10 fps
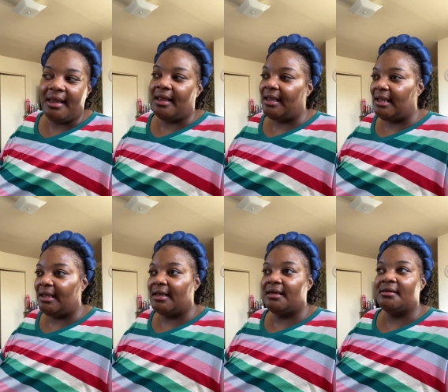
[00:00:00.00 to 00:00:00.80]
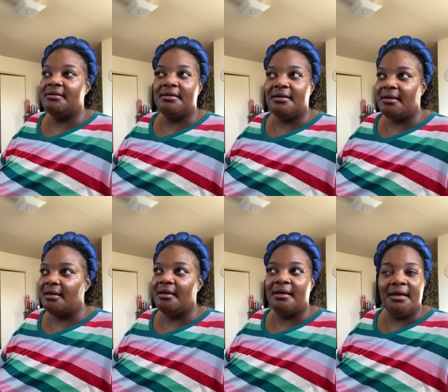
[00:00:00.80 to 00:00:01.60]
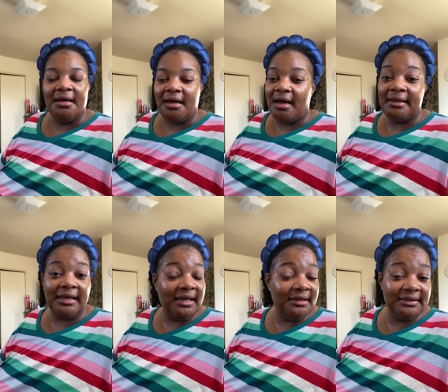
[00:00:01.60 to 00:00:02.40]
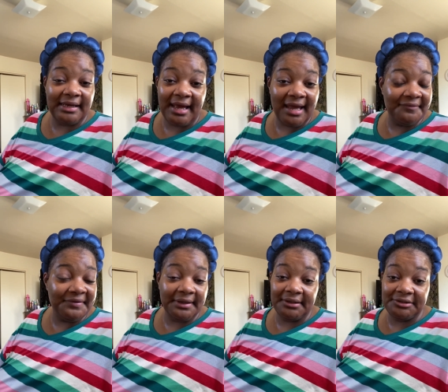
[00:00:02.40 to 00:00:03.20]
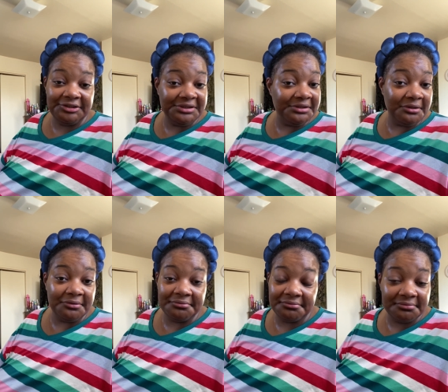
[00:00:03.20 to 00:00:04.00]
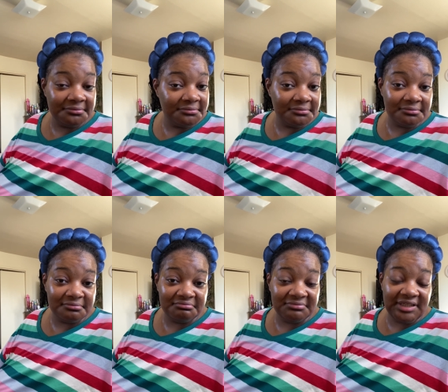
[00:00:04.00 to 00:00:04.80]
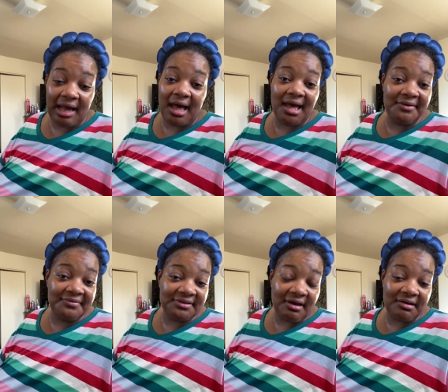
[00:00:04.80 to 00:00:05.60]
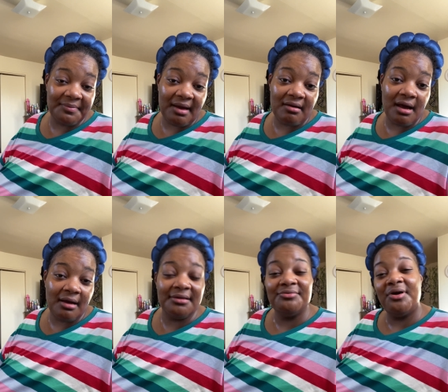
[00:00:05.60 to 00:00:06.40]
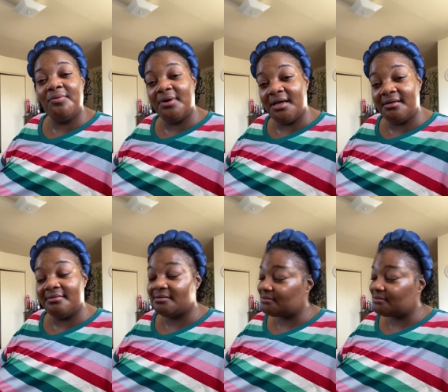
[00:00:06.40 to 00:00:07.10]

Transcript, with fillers: and again did i have the energy note yeah i even thought about call you know what